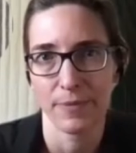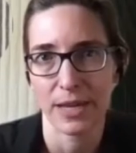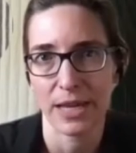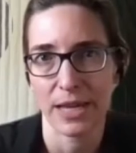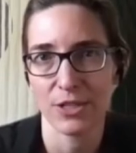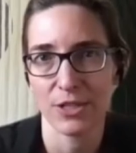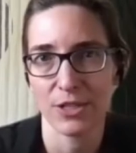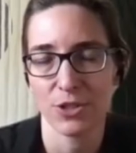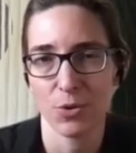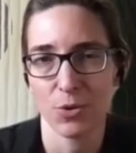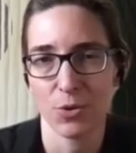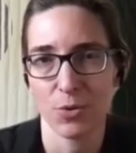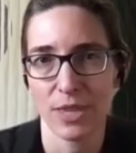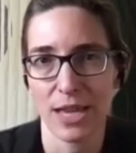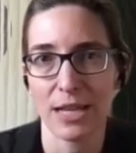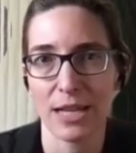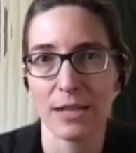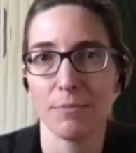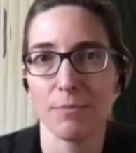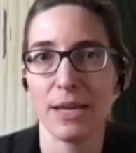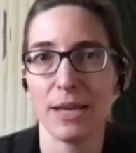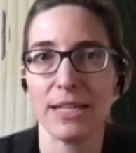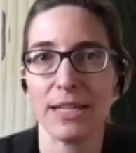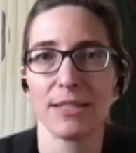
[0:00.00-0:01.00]
And so hmm.
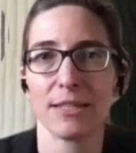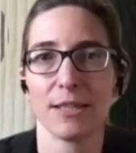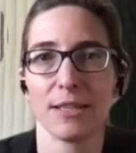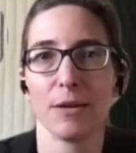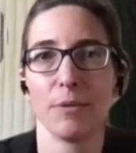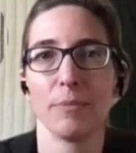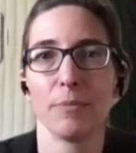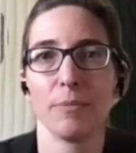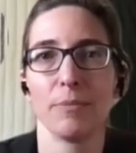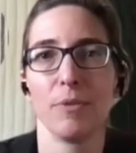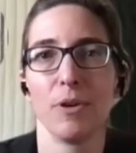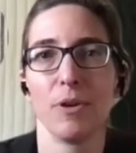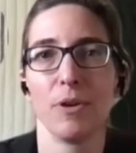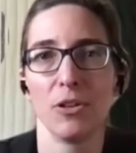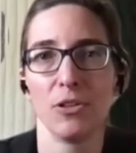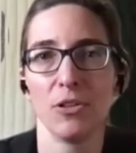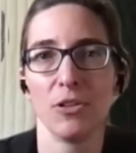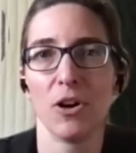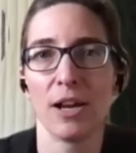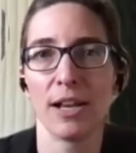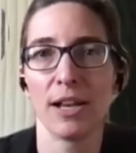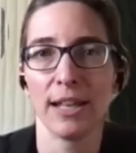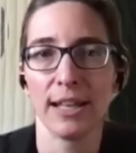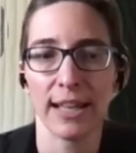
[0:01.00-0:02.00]
that makes them a
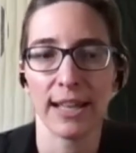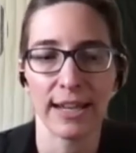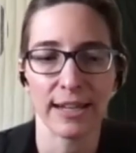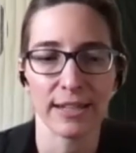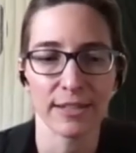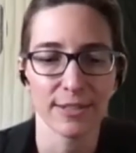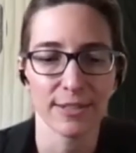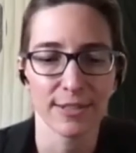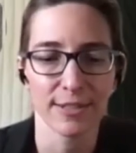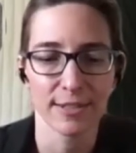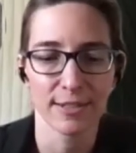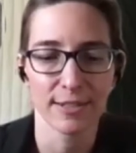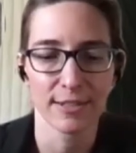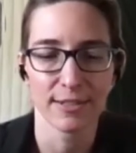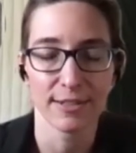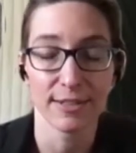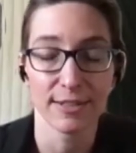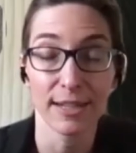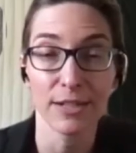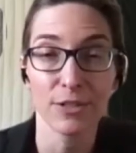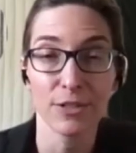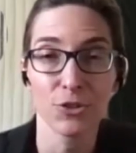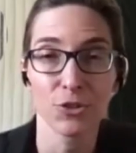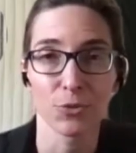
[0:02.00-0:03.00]
lot less
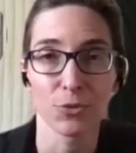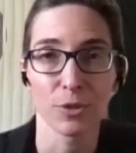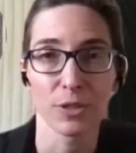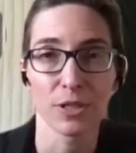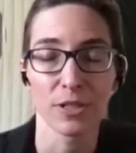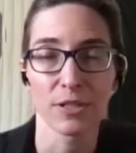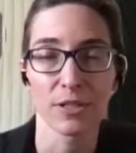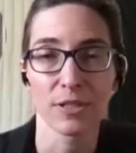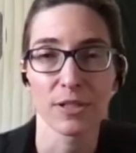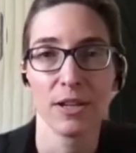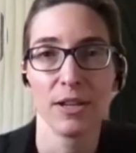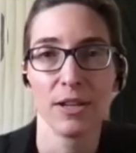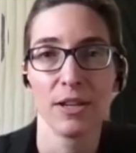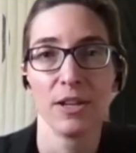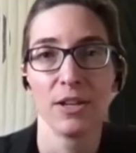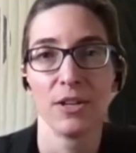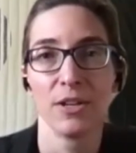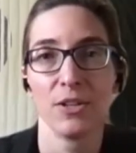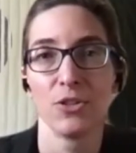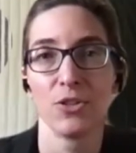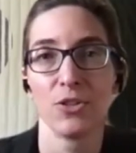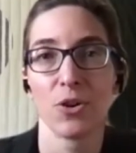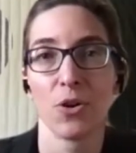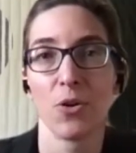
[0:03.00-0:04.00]
dangerous.
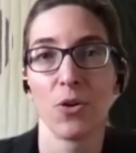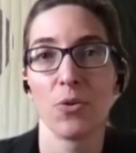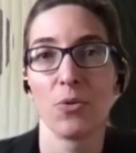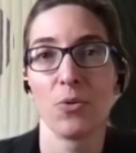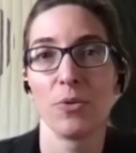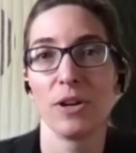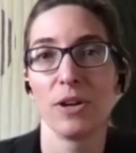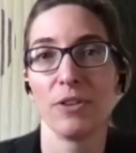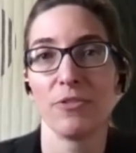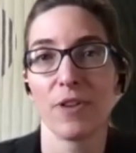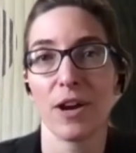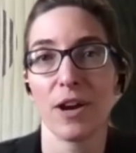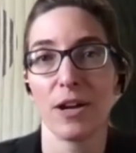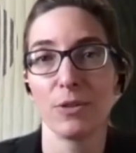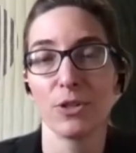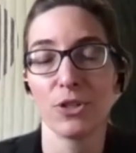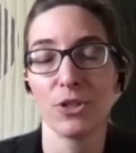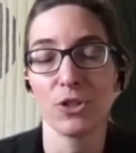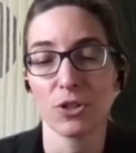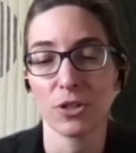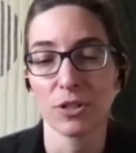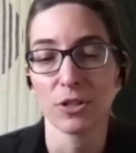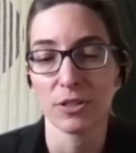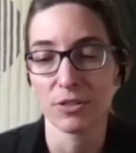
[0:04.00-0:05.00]
So if I was
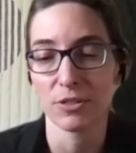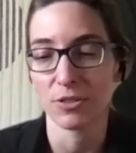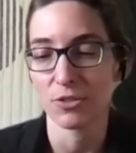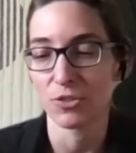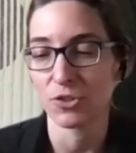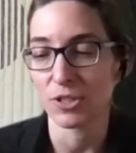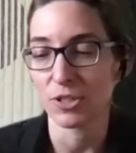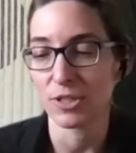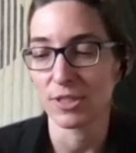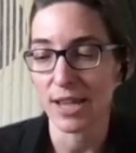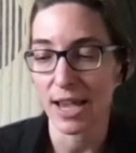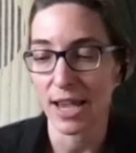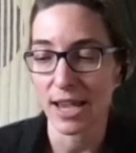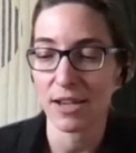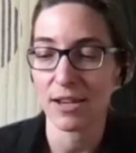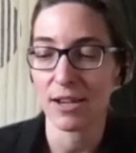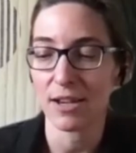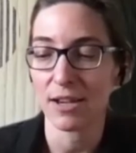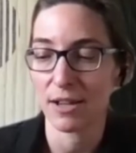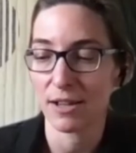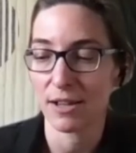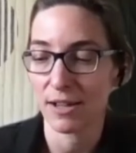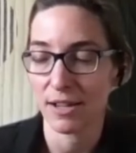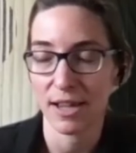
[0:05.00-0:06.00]
to just take
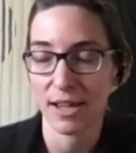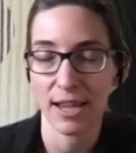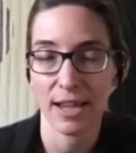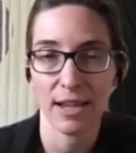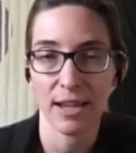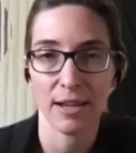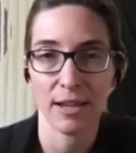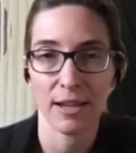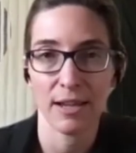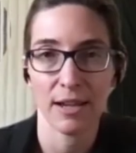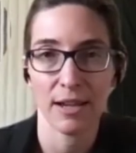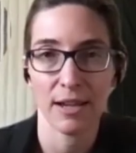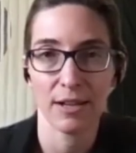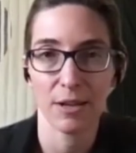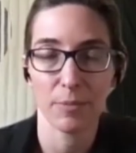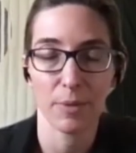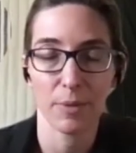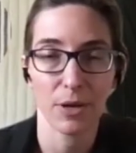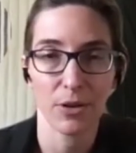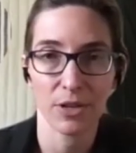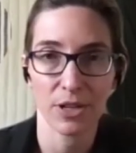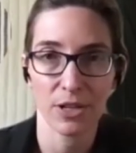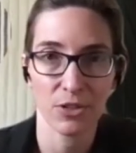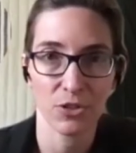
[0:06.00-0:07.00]
a, a an
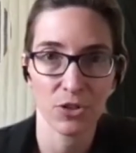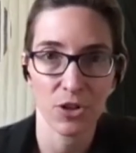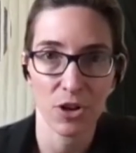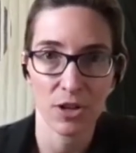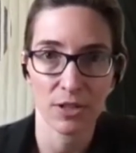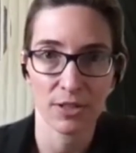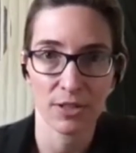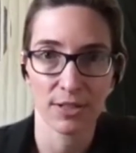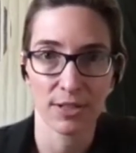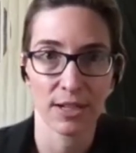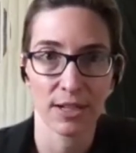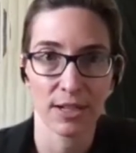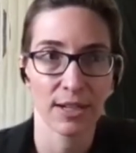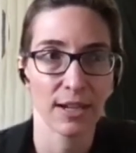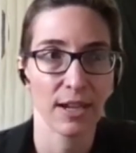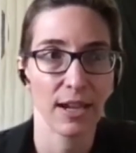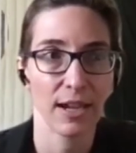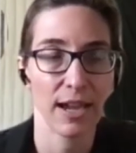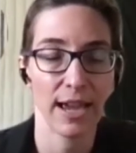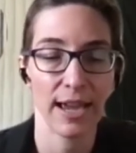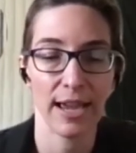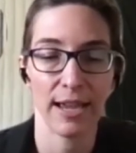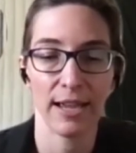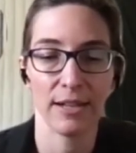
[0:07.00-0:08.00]
American dog tick
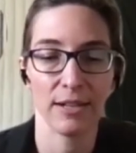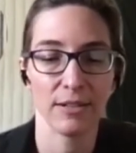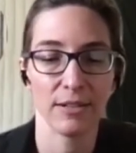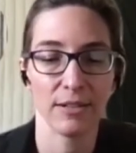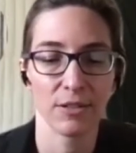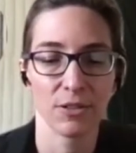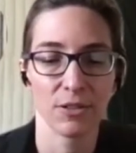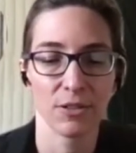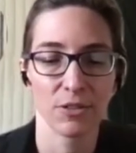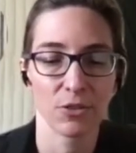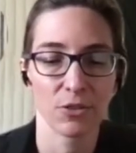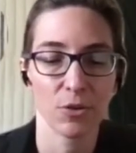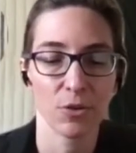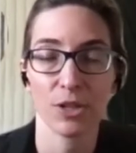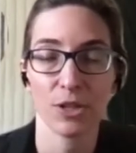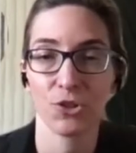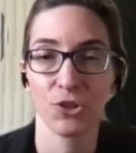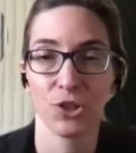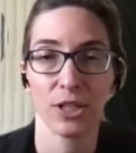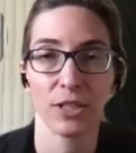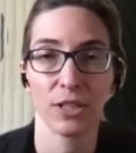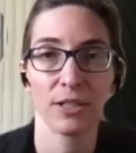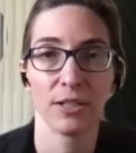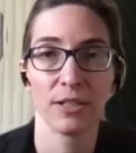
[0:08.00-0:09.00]
and crush
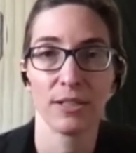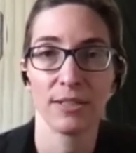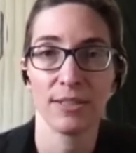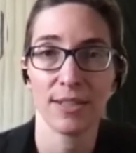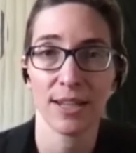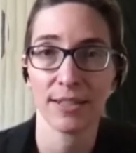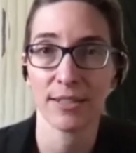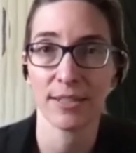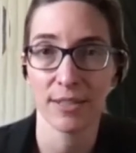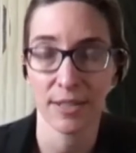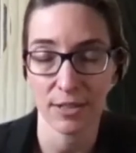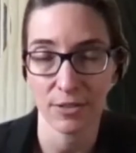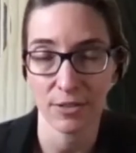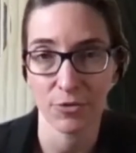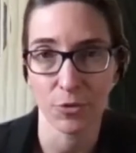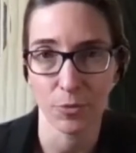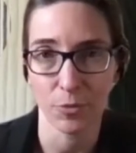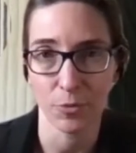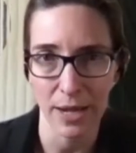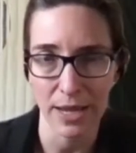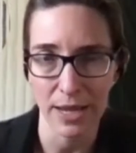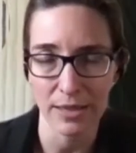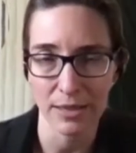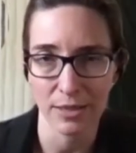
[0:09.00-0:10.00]
it and test it for
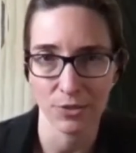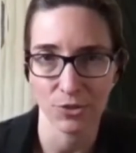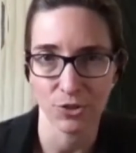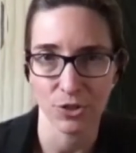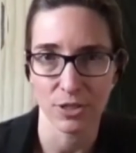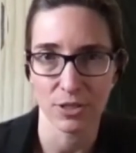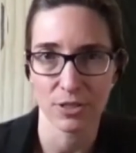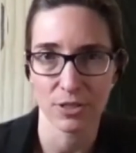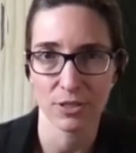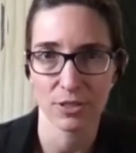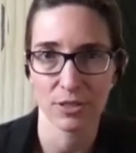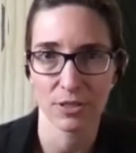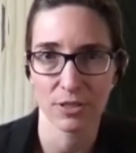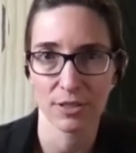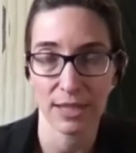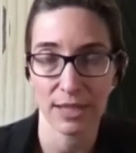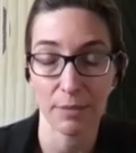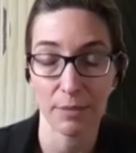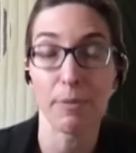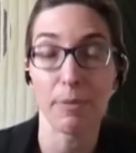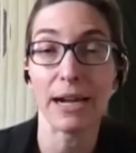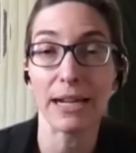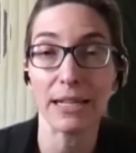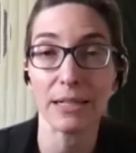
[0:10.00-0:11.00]
pathogens, they
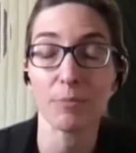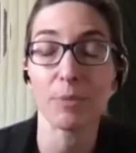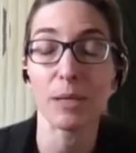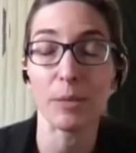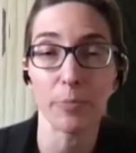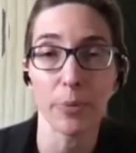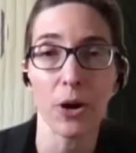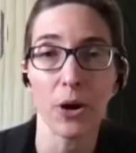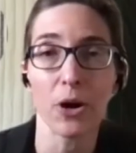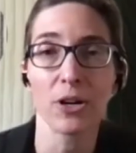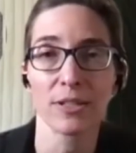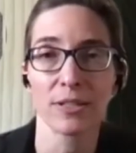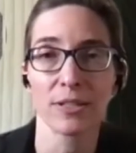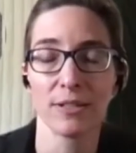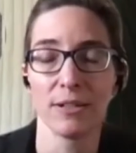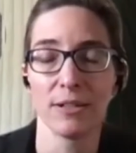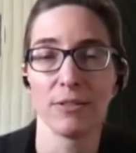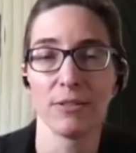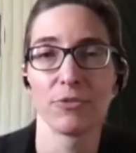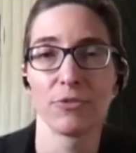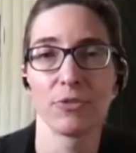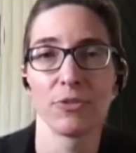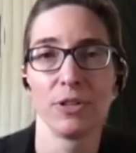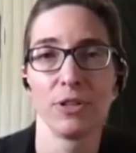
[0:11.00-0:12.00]
might be
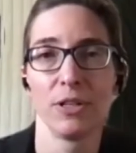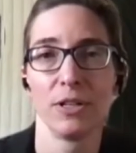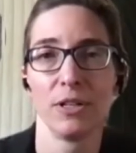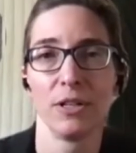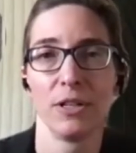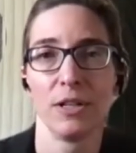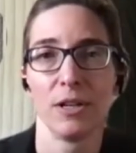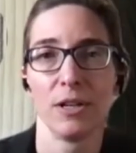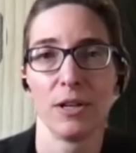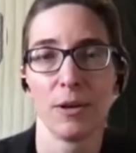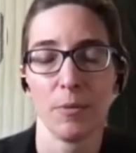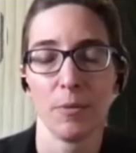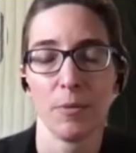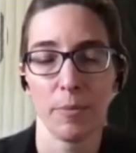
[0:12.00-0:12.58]
positive. Okay.